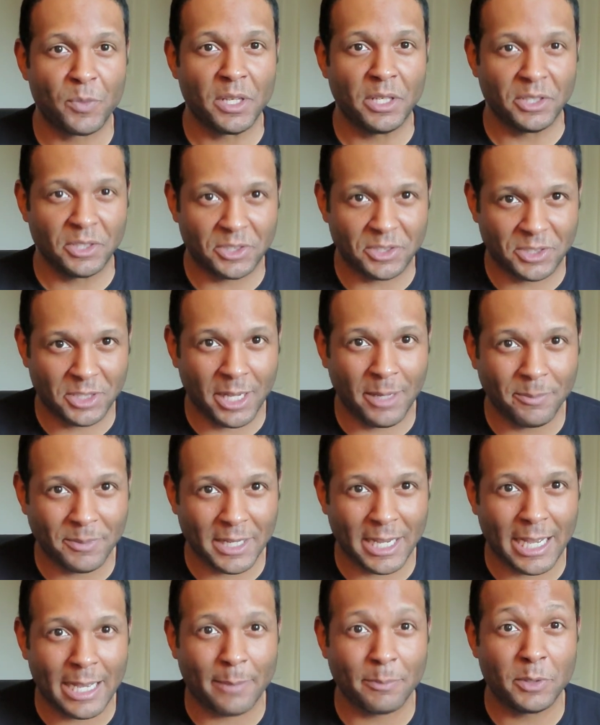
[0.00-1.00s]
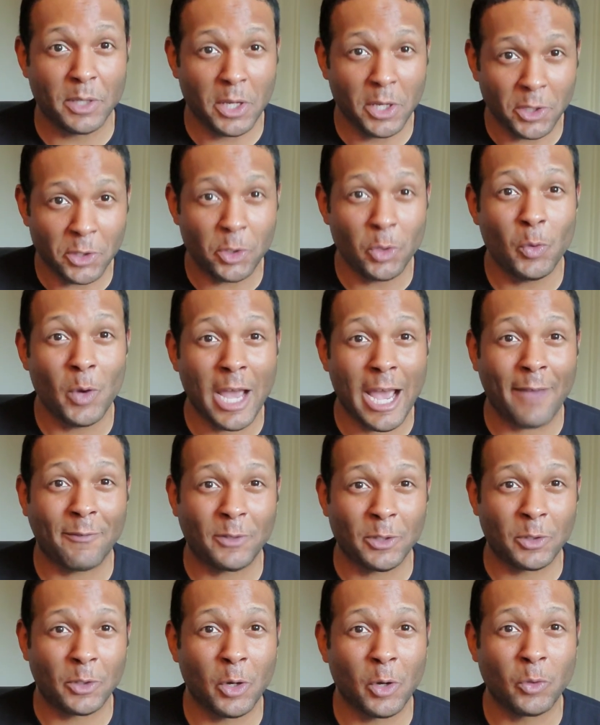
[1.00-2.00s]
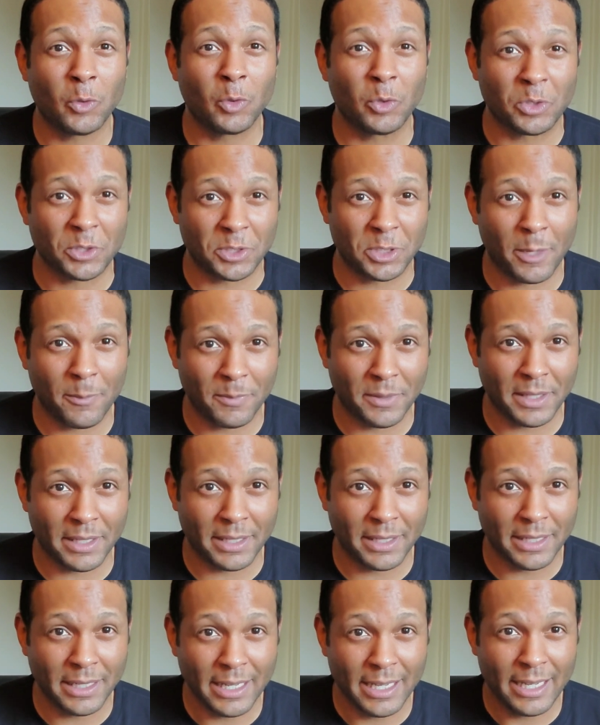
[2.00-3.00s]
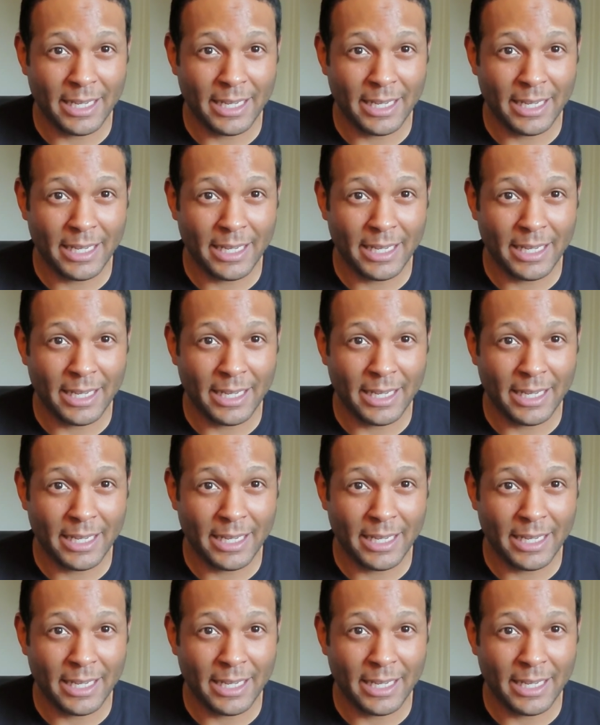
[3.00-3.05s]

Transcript: sometimes you have to go through something